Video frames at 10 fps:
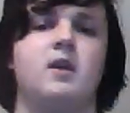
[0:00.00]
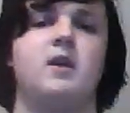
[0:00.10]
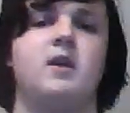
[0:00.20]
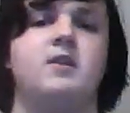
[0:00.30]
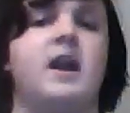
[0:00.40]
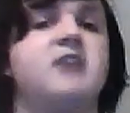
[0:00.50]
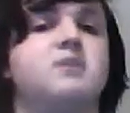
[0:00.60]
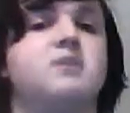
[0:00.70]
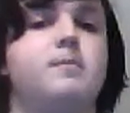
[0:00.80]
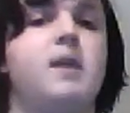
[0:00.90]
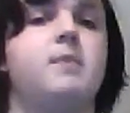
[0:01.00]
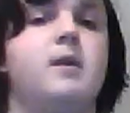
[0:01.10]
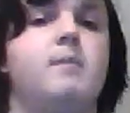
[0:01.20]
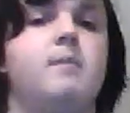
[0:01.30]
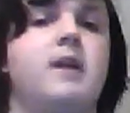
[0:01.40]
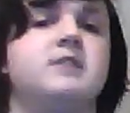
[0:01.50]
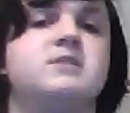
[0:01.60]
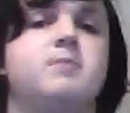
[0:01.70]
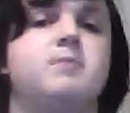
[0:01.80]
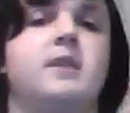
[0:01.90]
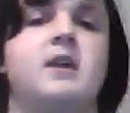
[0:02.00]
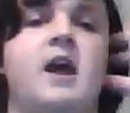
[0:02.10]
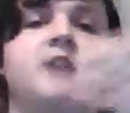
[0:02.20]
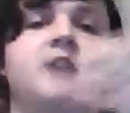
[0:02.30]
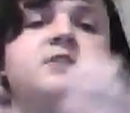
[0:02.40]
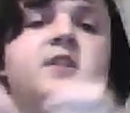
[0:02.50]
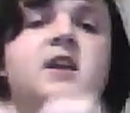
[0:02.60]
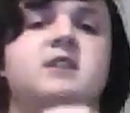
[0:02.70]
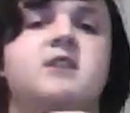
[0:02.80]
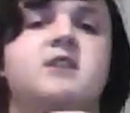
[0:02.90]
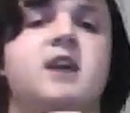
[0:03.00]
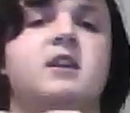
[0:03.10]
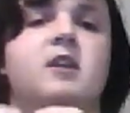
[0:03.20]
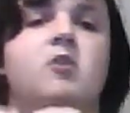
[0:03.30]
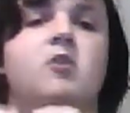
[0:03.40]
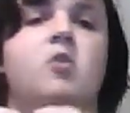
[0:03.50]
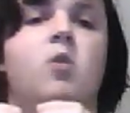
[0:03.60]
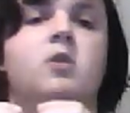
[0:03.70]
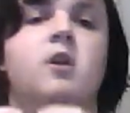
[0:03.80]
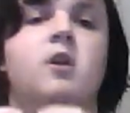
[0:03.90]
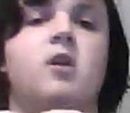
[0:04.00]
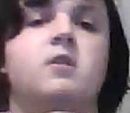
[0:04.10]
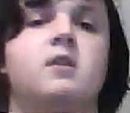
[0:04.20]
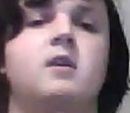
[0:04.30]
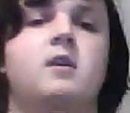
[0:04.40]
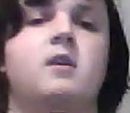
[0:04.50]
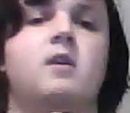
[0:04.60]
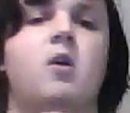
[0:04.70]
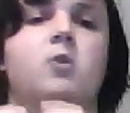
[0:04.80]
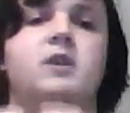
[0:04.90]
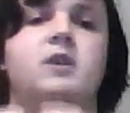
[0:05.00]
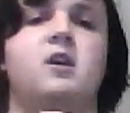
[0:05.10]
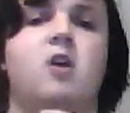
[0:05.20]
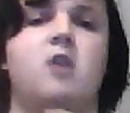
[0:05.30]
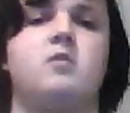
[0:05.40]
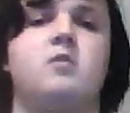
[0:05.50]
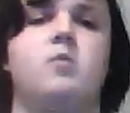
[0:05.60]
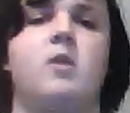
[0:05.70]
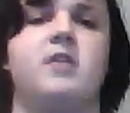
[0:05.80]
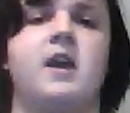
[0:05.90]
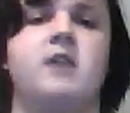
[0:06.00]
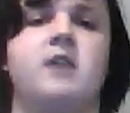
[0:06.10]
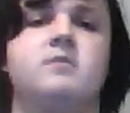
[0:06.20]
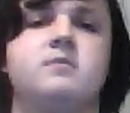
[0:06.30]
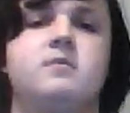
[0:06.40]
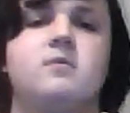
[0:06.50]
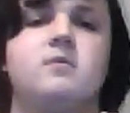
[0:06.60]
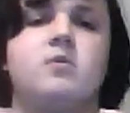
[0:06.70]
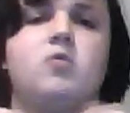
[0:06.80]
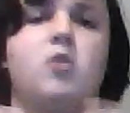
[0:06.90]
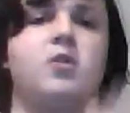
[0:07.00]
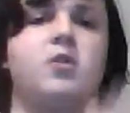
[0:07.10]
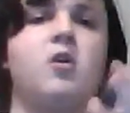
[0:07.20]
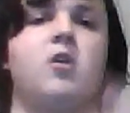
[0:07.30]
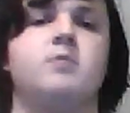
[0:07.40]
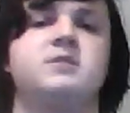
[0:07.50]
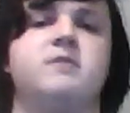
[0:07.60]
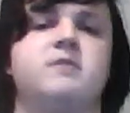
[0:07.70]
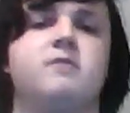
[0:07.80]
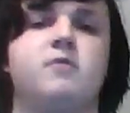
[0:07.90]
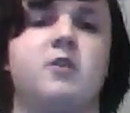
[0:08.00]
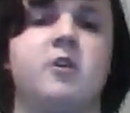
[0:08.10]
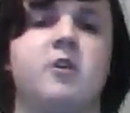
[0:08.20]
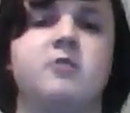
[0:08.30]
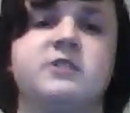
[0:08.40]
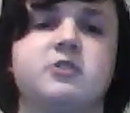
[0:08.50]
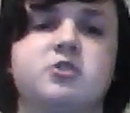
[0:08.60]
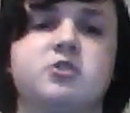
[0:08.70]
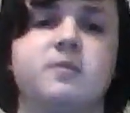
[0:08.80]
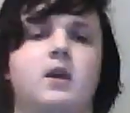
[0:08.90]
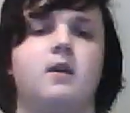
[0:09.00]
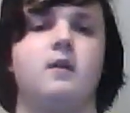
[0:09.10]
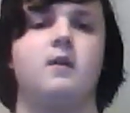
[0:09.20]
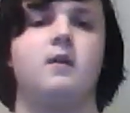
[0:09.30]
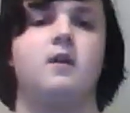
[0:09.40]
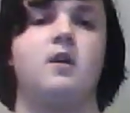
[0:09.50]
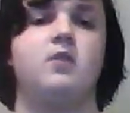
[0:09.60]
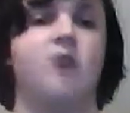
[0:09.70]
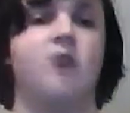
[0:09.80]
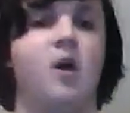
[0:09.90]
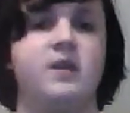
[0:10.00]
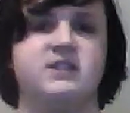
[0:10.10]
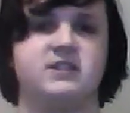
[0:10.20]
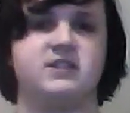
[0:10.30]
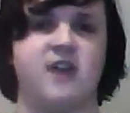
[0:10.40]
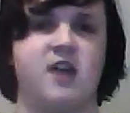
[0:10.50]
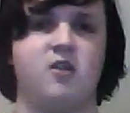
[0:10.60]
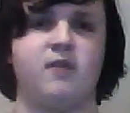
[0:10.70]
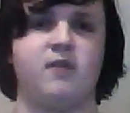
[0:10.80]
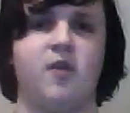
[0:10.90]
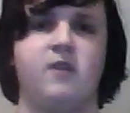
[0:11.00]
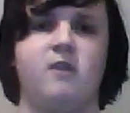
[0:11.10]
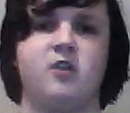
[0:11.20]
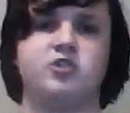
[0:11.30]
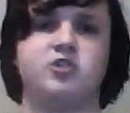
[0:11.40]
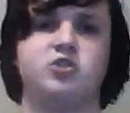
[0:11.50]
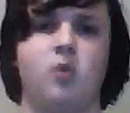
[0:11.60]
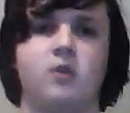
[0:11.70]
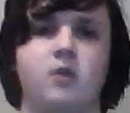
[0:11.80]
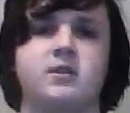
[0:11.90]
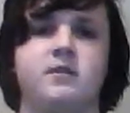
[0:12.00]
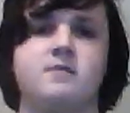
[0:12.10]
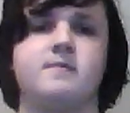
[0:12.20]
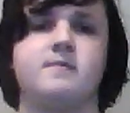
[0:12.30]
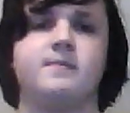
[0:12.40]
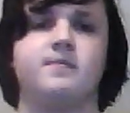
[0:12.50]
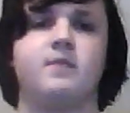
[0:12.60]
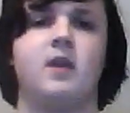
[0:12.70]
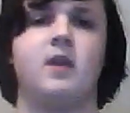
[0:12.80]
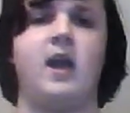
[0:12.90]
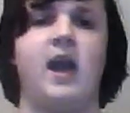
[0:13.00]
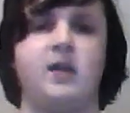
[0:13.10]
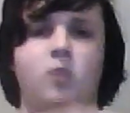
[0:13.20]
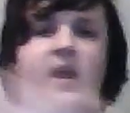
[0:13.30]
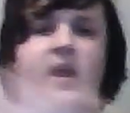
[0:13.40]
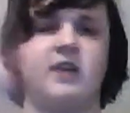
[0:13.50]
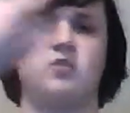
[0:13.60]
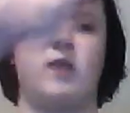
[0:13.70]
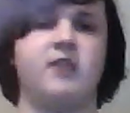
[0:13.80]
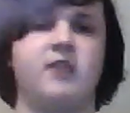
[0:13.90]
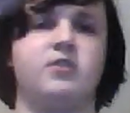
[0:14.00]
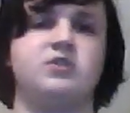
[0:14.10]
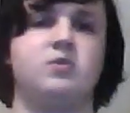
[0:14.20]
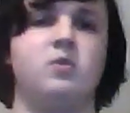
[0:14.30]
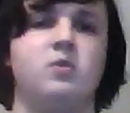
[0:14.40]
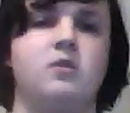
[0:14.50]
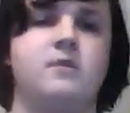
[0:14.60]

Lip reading: The castle may be immense, but it hides on the inside an inner courtyard, holding a garden where they grow their herbs for their usage. The hallways inside are very, very short and wind around the school.